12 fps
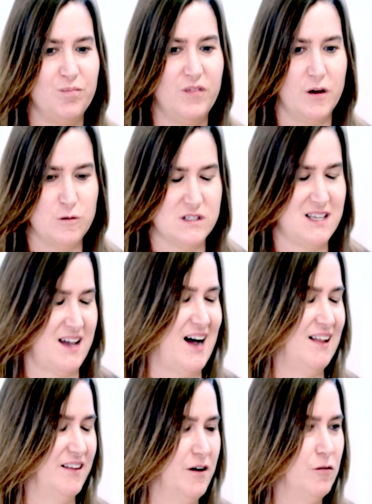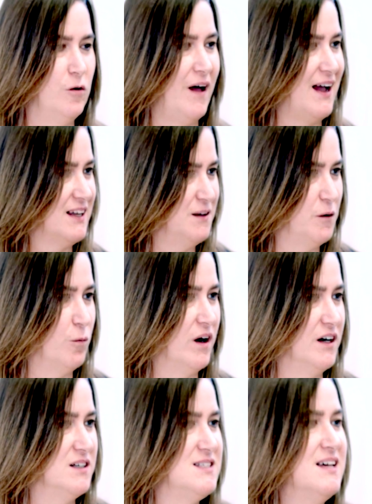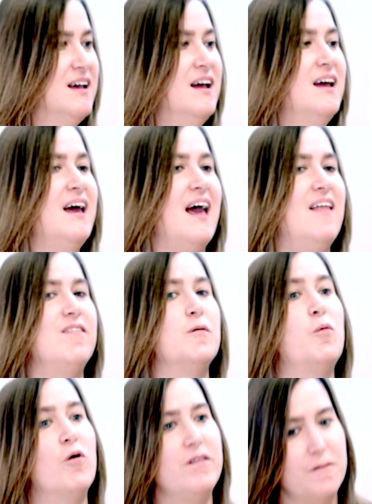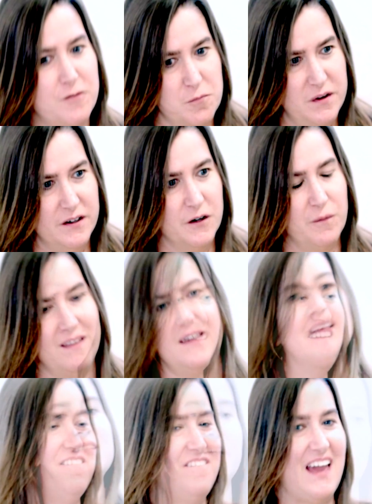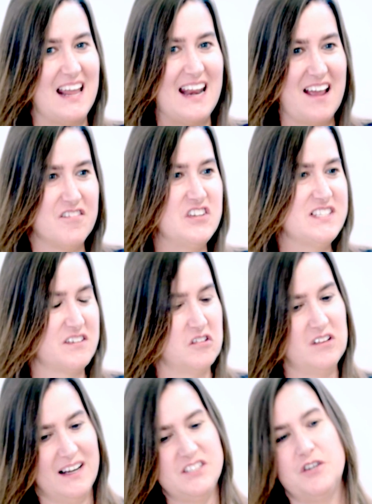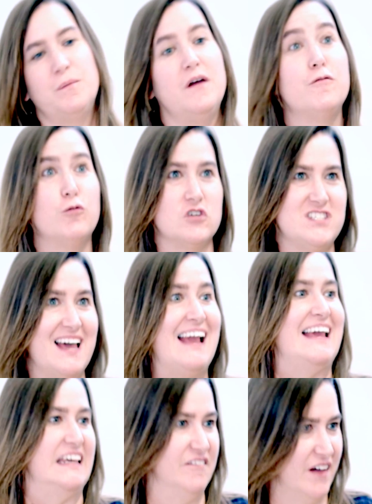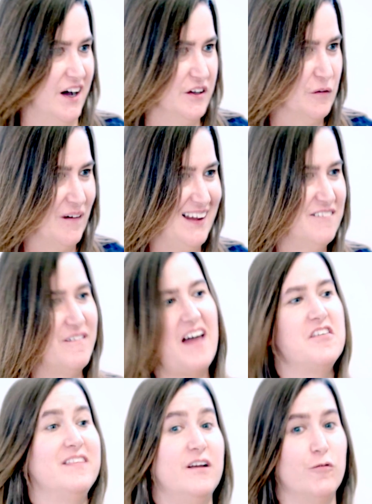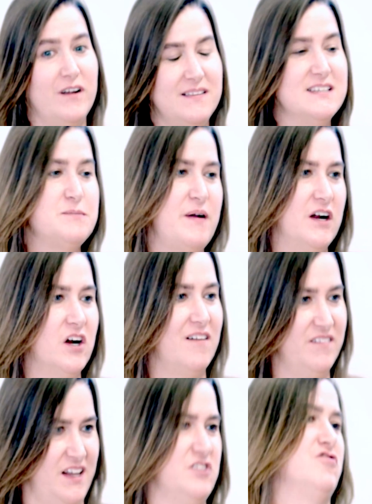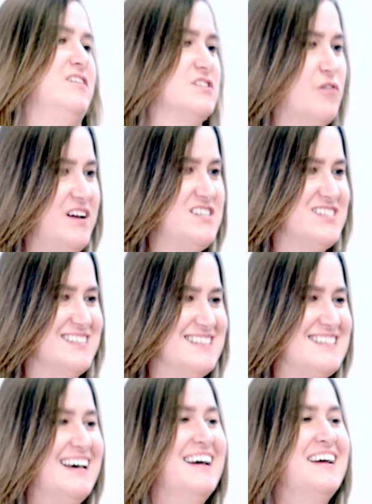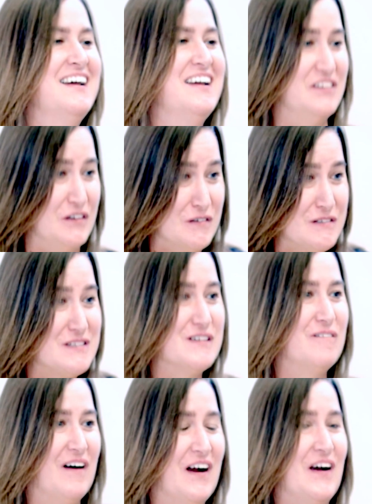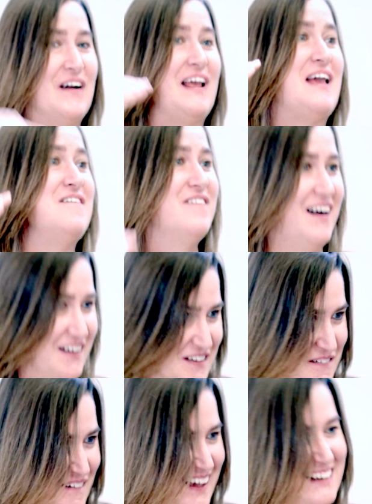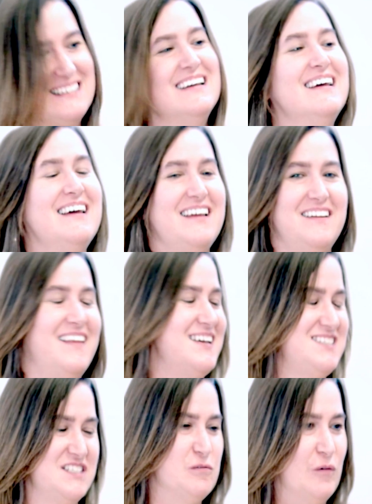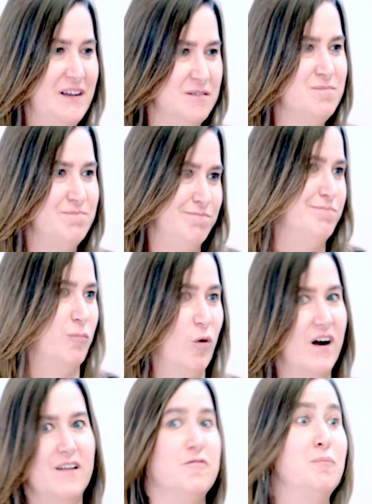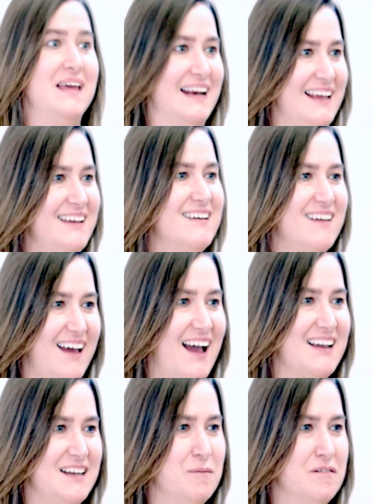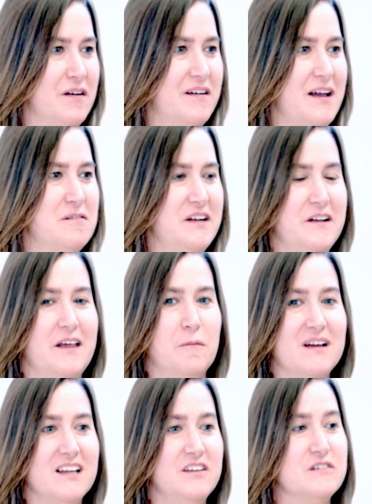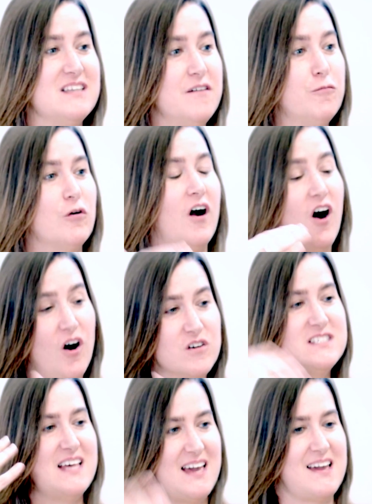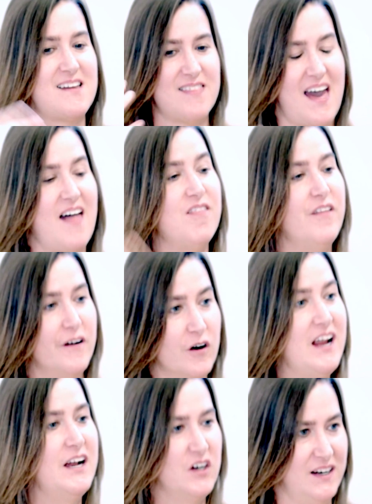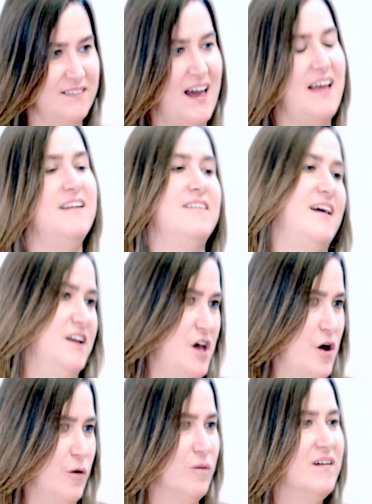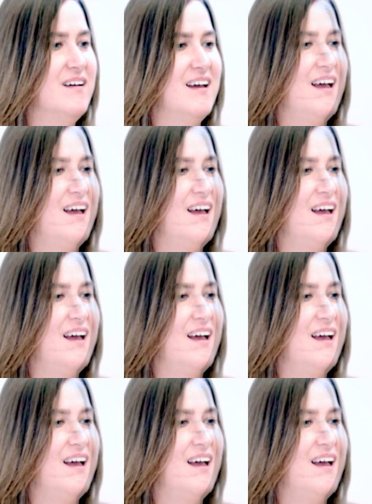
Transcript: those high level academic words, and the more they're familiar with it, if in every single classroom, if we're saying evaluate, rather than read this paragraph and answer these questions, use the word evaluate. And that's just one word of many academic vocabulary that we can use. If we're all saying that, they're hearing that and they know.